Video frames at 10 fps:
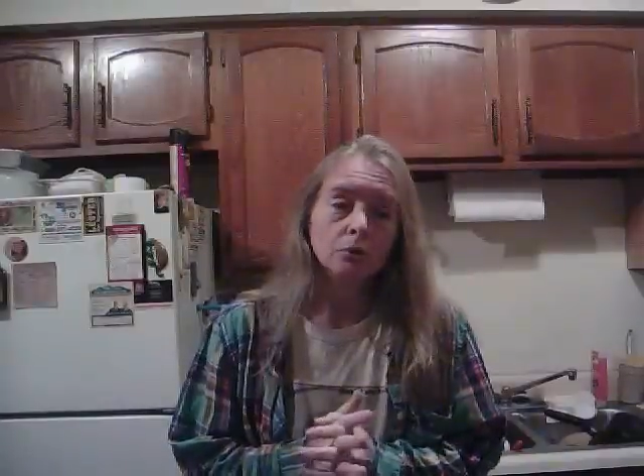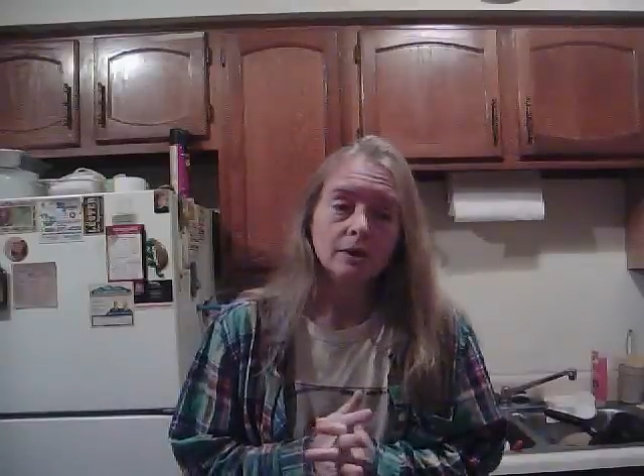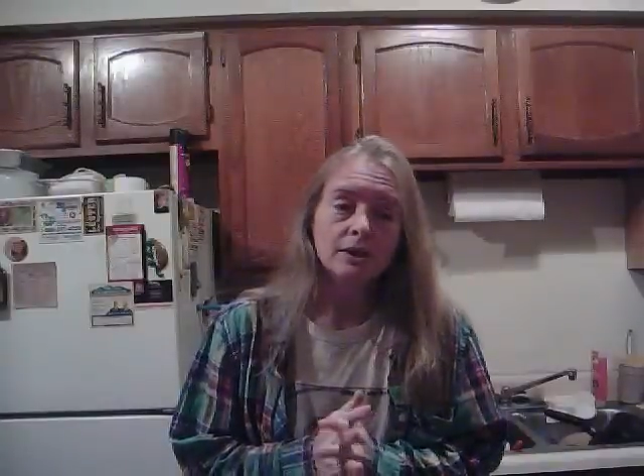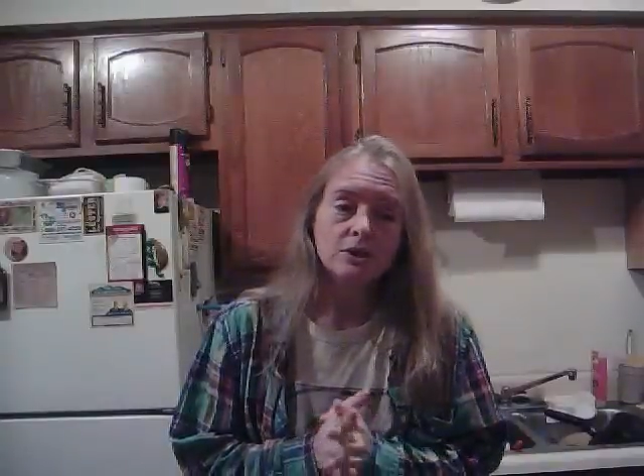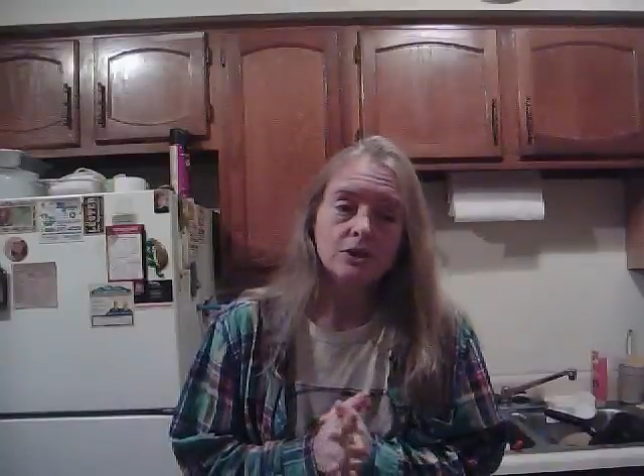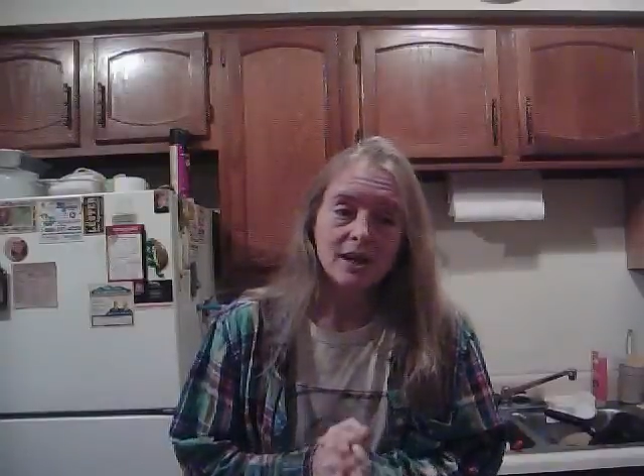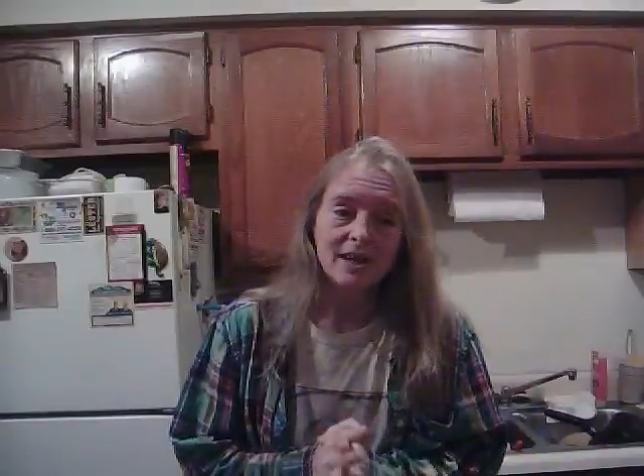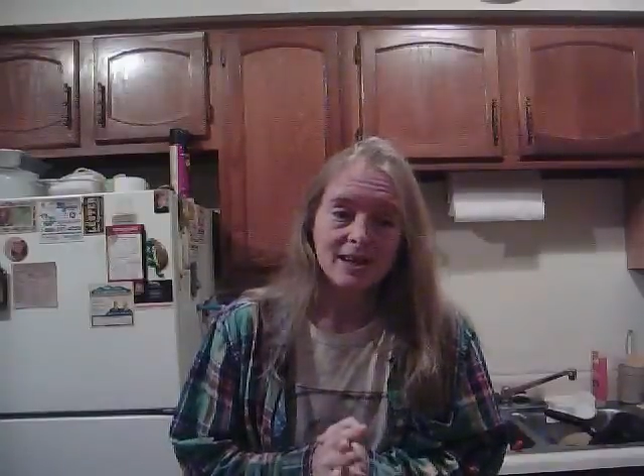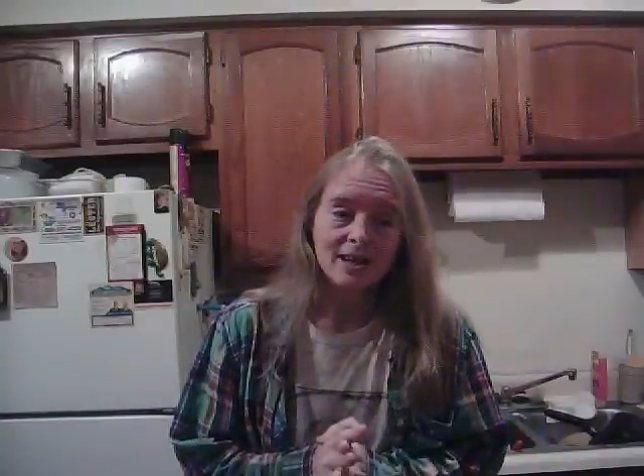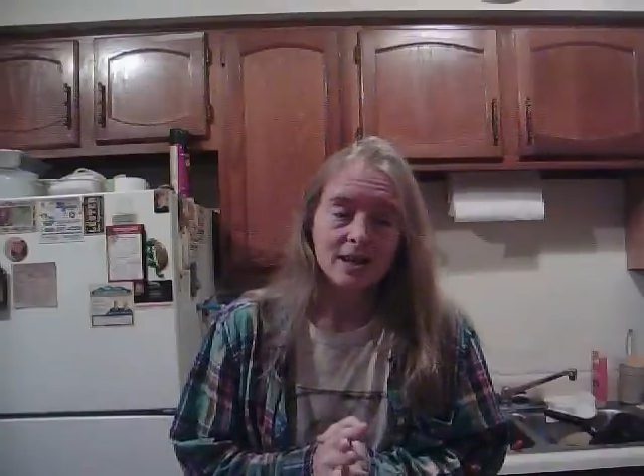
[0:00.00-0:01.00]
only
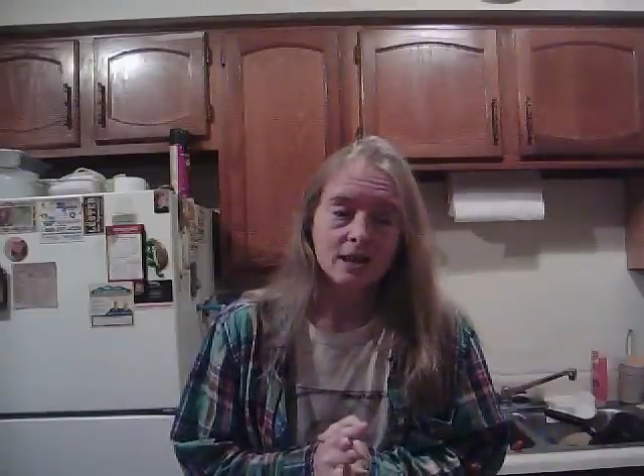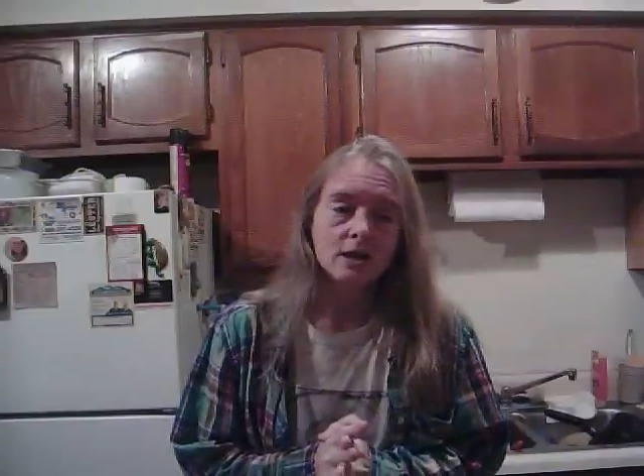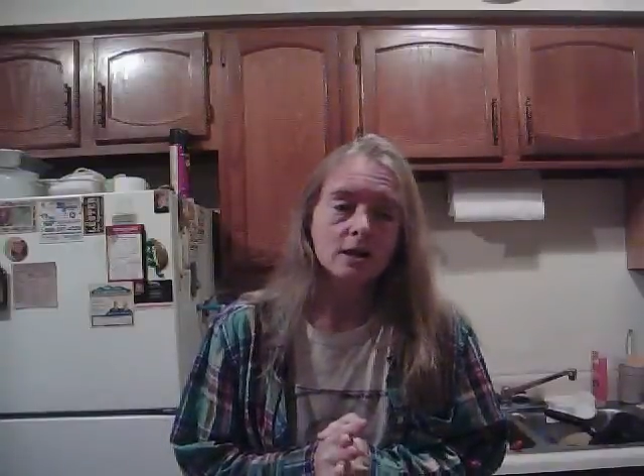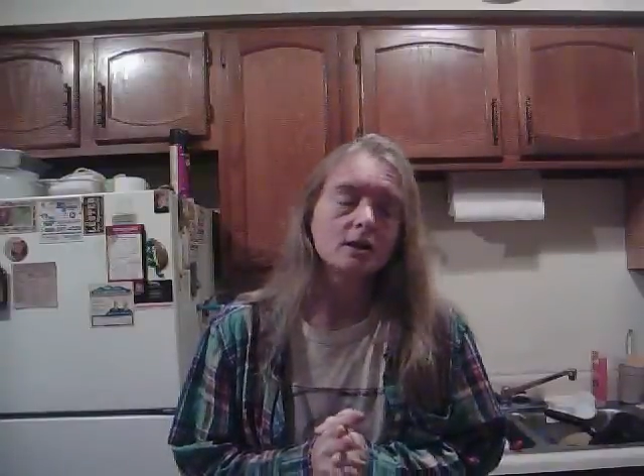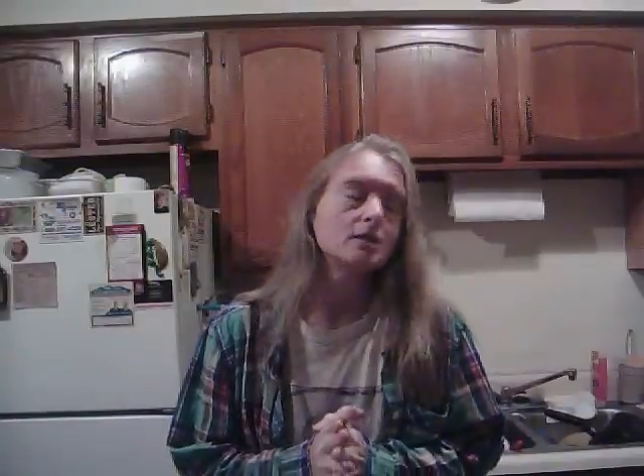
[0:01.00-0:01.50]
saying